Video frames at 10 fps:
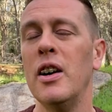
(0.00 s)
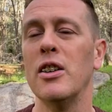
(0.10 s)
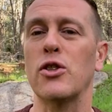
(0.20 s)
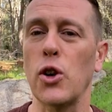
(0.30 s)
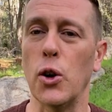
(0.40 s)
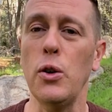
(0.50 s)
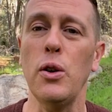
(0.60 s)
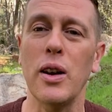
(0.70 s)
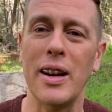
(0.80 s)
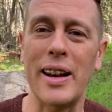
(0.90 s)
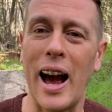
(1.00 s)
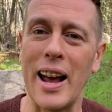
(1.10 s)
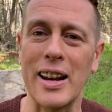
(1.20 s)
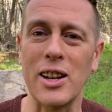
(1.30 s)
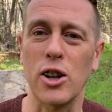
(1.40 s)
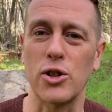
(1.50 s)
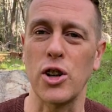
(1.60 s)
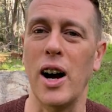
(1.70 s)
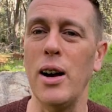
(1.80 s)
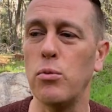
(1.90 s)
So, inhaling
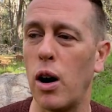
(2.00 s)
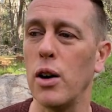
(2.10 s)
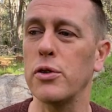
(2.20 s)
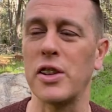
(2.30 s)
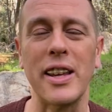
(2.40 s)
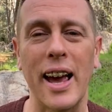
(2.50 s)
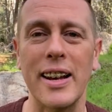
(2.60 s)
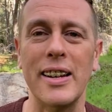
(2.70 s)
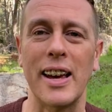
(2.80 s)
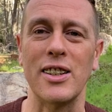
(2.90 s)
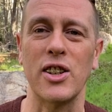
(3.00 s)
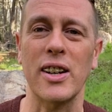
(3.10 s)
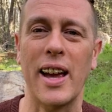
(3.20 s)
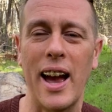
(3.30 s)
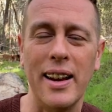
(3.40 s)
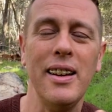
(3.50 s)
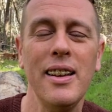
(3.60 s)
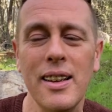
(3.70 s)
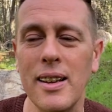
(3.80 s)
Kochii while sitting out in nature can